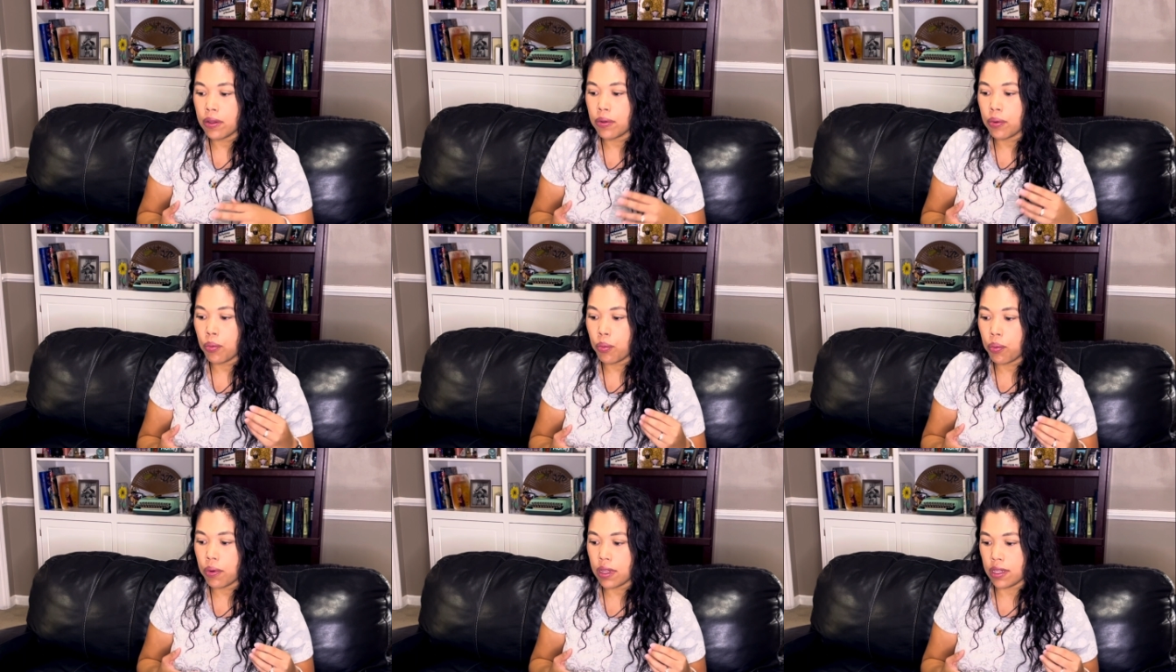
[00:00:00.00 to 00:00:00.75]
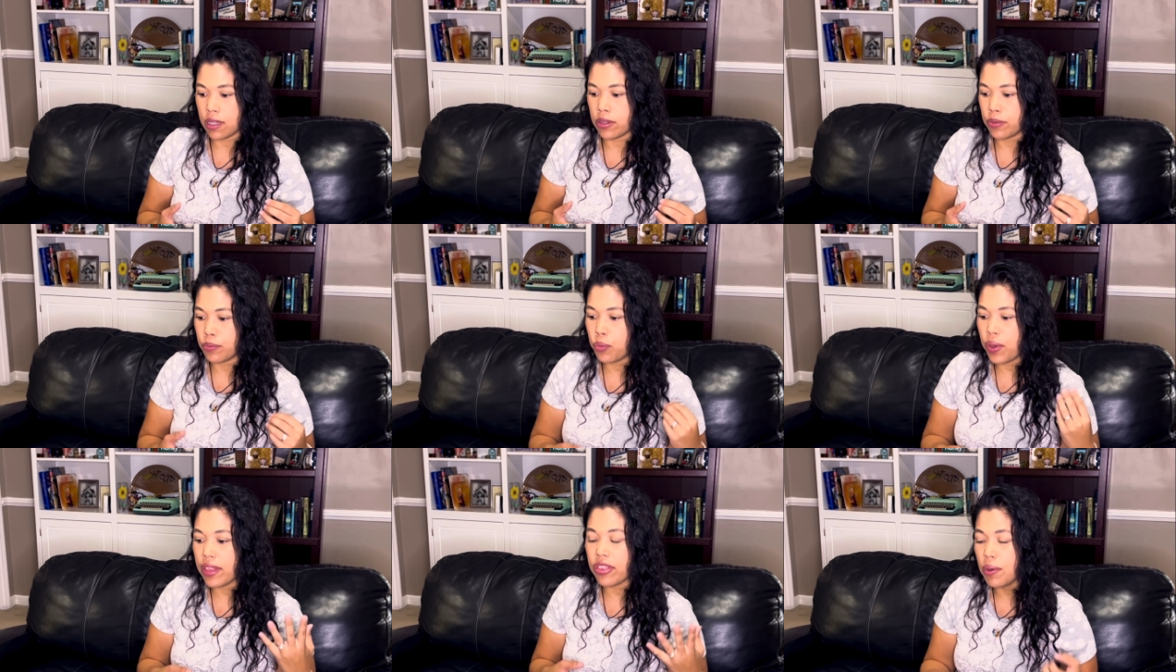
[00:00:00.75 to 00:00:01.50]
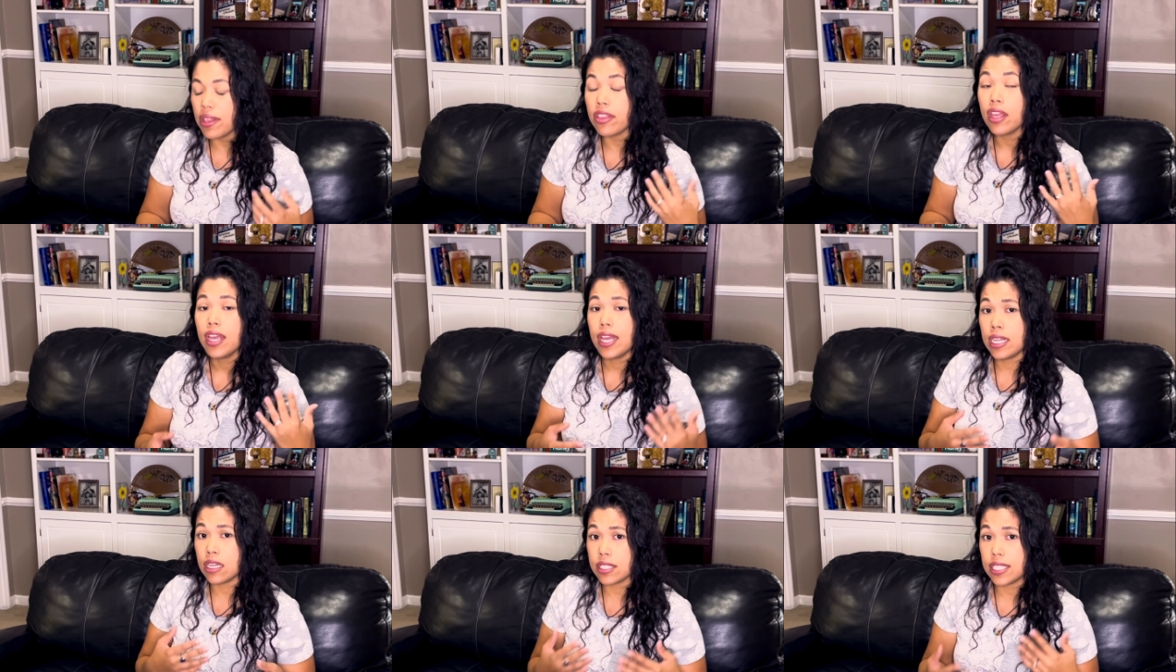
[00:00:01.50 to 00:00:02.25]
with an
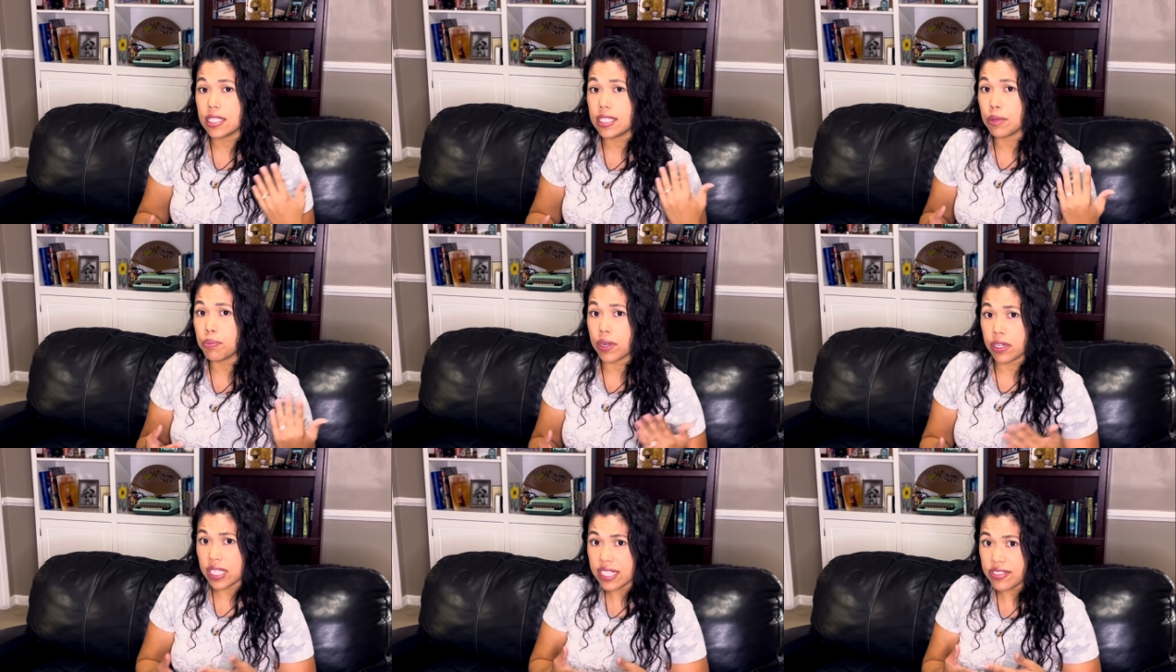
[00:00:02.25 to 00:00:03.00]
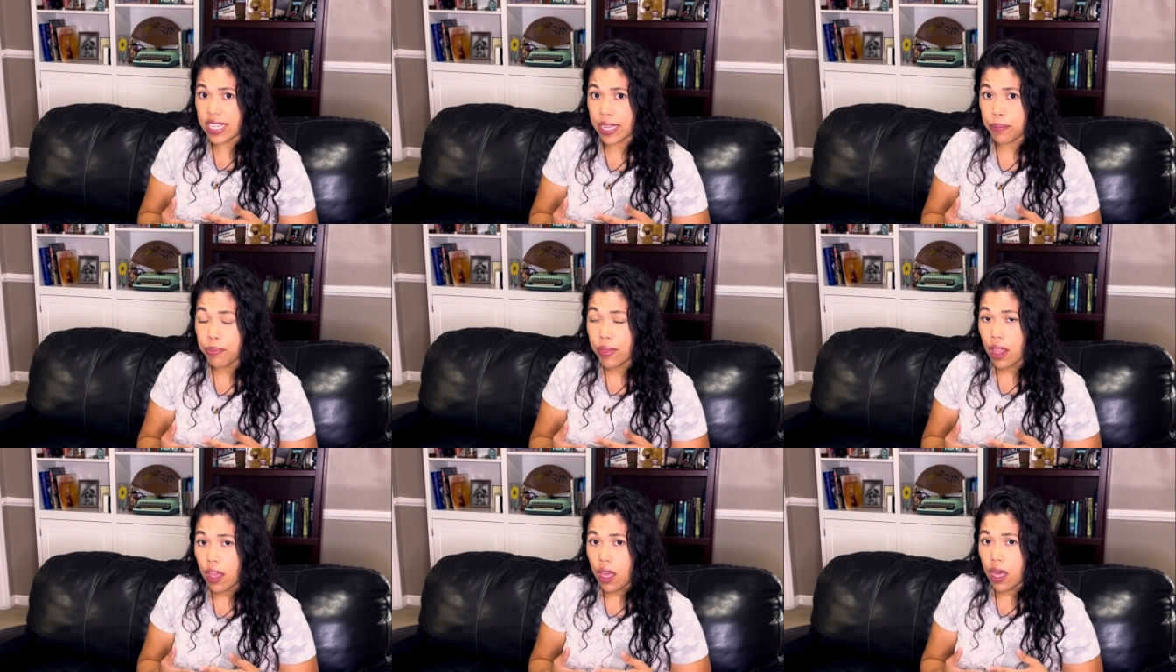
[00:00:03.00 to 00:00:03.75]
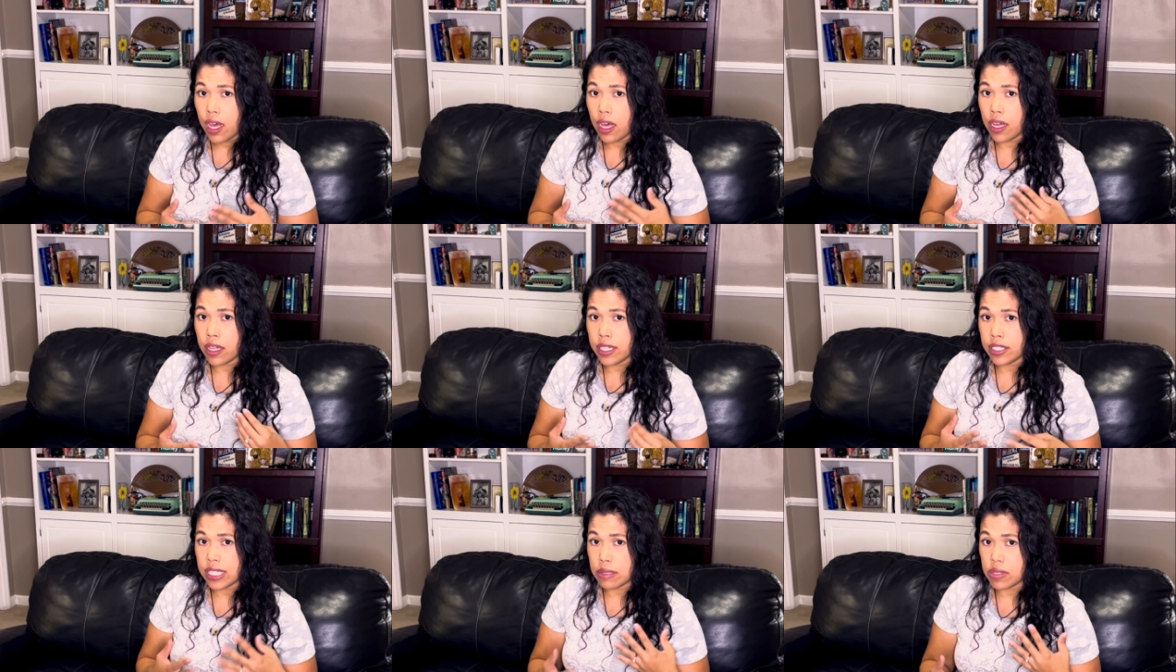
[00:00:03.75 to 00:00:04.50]
autistic proclivity
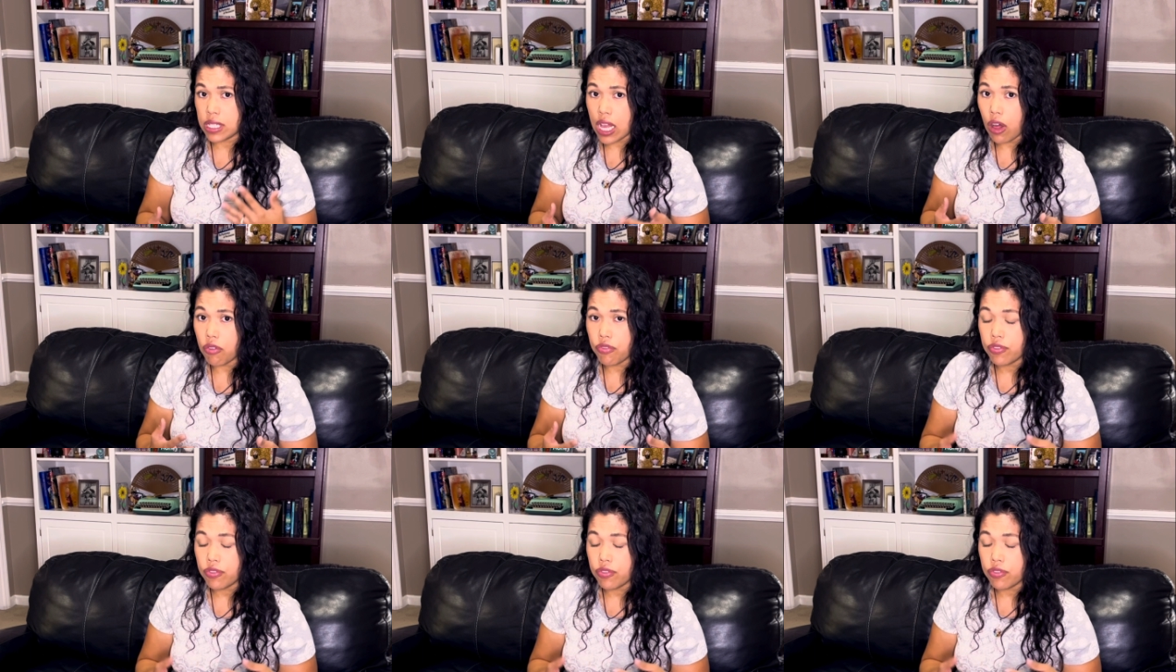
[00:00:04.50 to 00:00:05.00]
into himself.